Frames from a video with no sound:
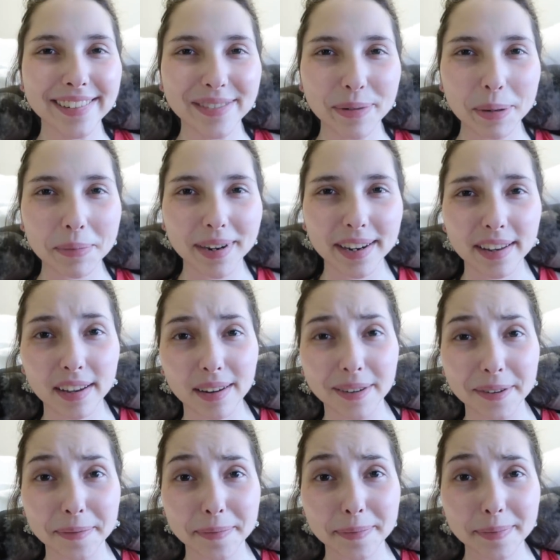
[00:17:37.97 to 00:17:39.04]
we want to get
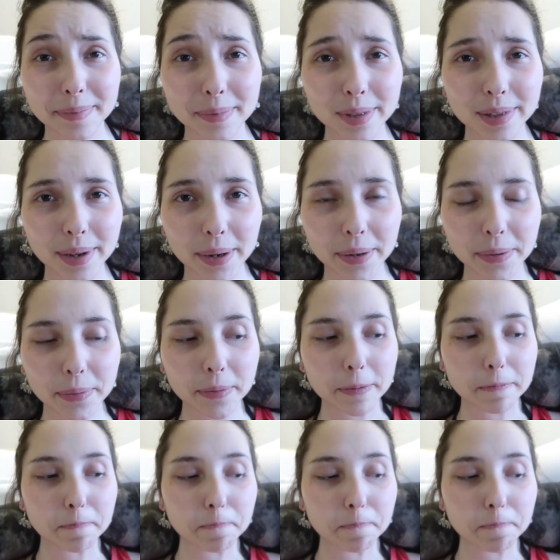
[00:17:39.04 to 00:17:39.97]
home, so.